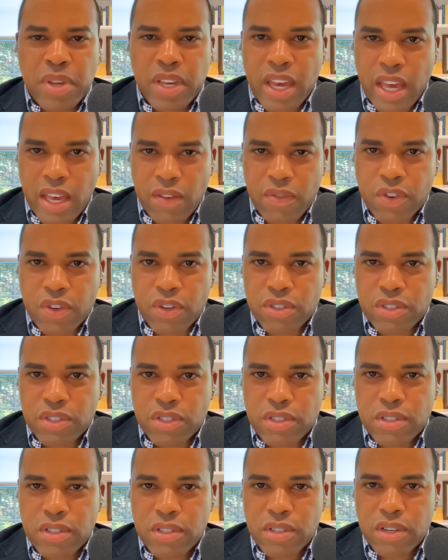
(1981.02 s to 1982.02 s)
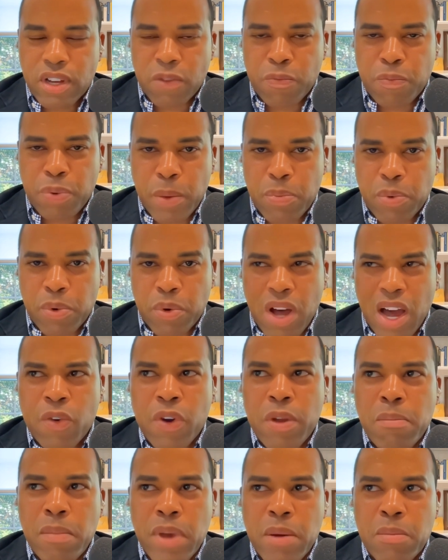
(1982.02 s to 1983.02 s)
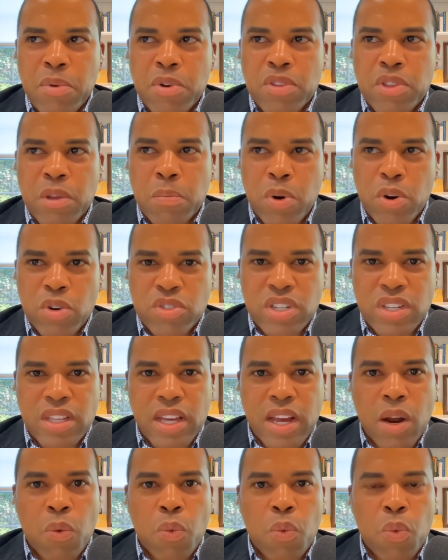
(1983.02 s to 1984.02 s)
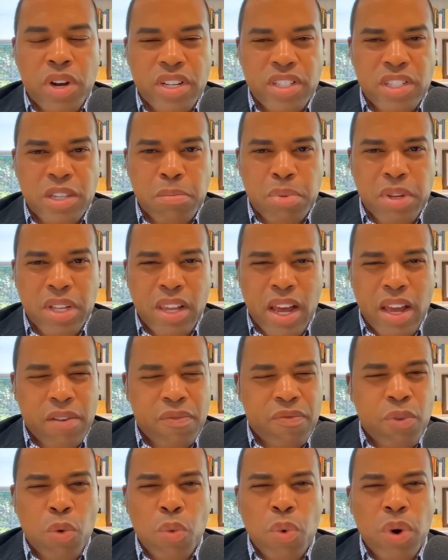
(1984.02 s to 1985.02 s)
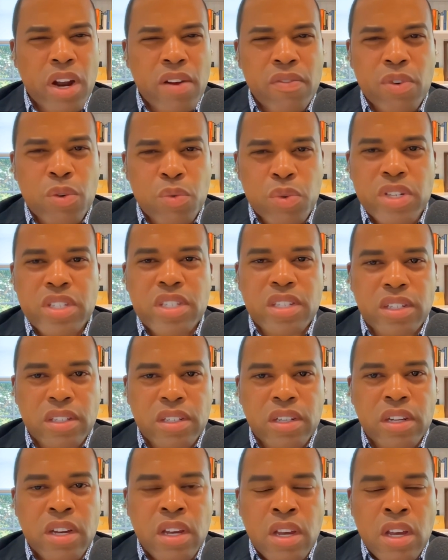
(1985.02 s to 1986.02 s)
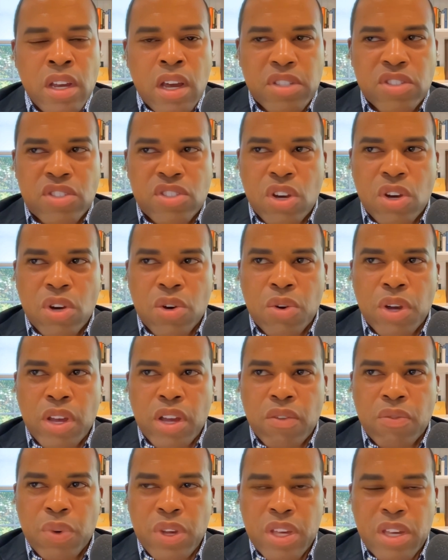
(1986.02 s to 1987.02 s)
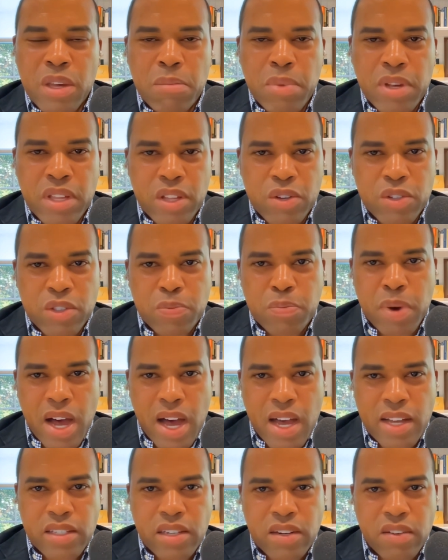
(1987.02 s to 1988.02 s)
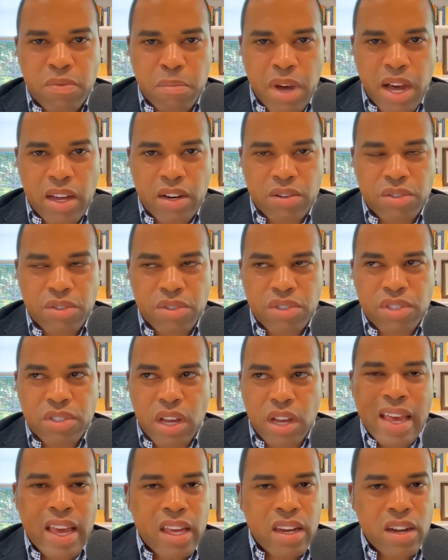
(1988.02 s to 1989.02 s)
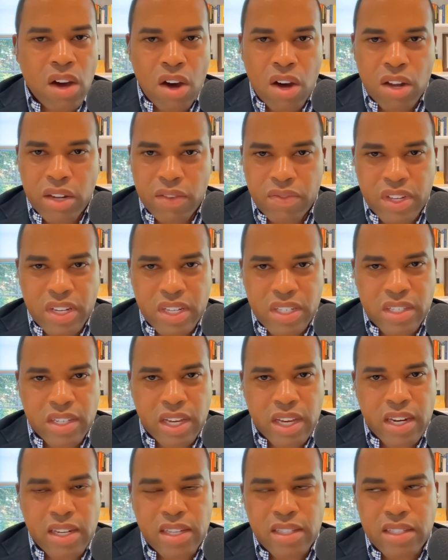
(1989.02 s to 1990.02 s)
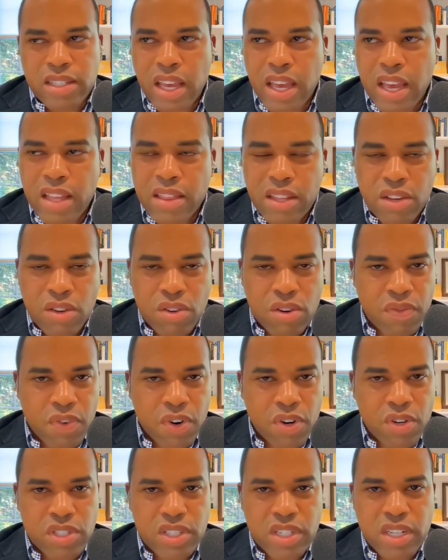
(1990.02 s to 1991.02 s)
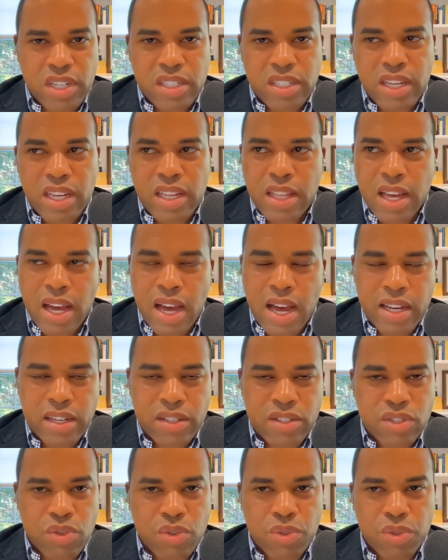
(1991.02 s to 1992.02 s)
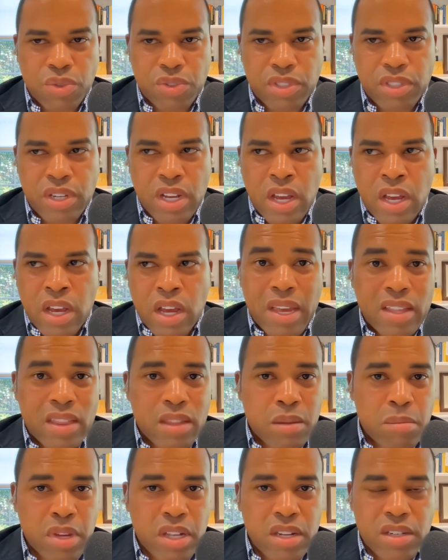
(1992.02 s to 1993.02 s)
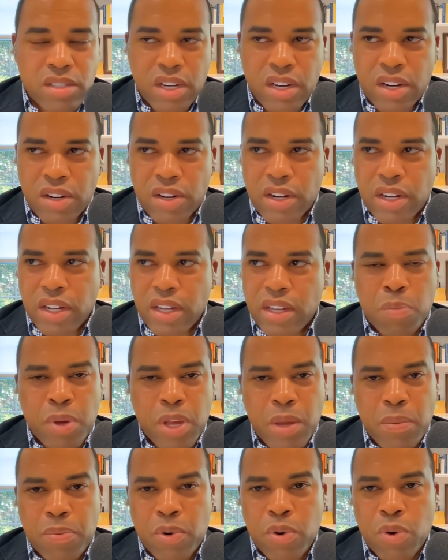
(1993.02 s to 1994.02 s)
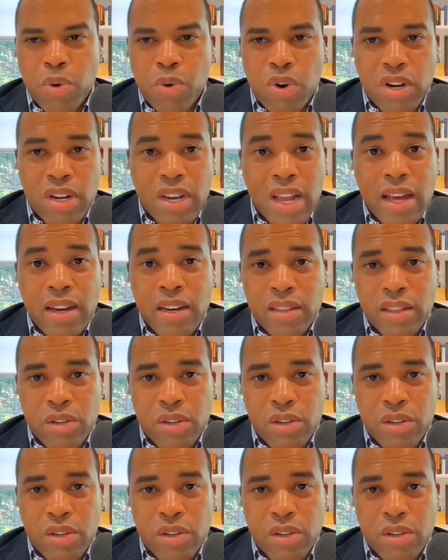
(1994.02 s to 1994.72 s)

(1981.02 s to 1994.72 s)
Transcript: the behaviors of people. I remember the person that I wanted to be like for whatever reason. And so if we can be those positive models in all of these settings, in the universities, in the high schools, in the military, people who are not